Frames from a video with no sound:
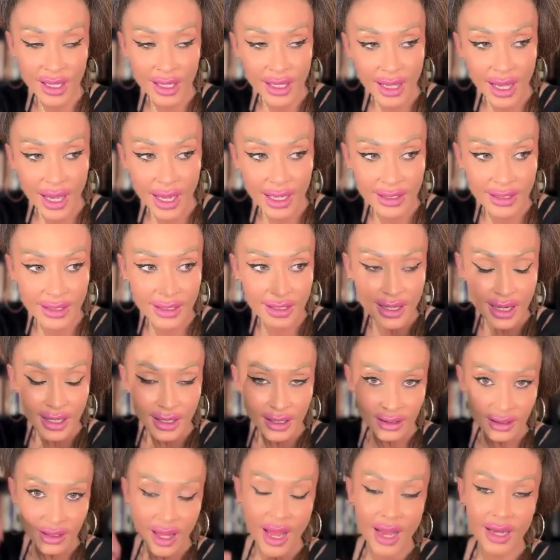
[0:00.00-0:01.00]
and
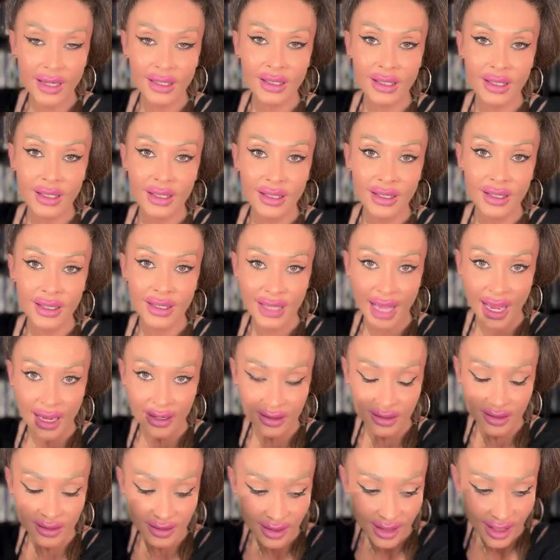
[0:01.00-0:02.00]
neglect.
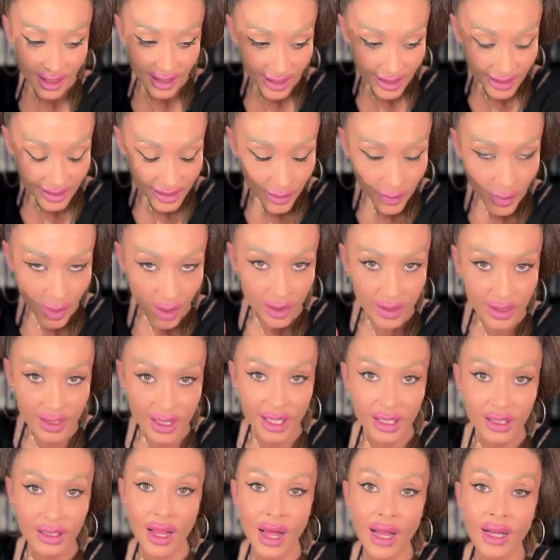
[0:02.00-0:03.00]
Saturn is about
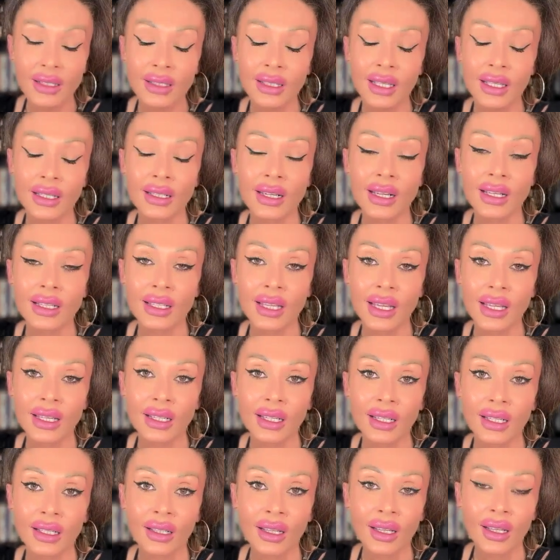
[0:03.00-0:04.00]
neglect and
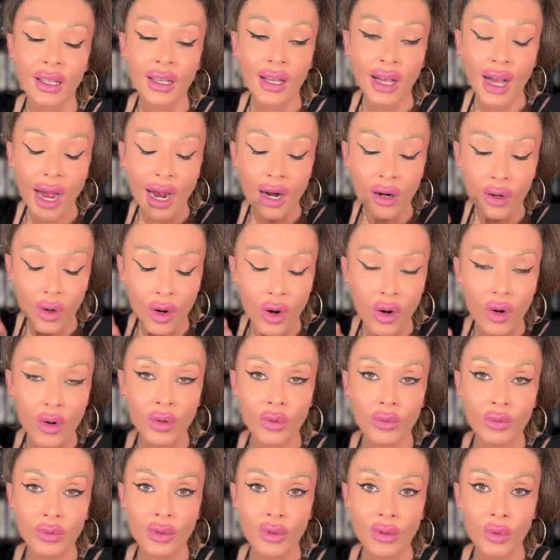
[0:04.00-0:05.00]
negating our
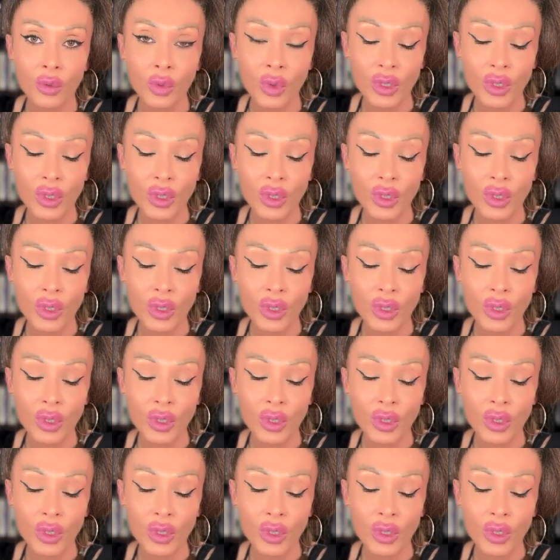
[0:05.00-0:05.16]
own,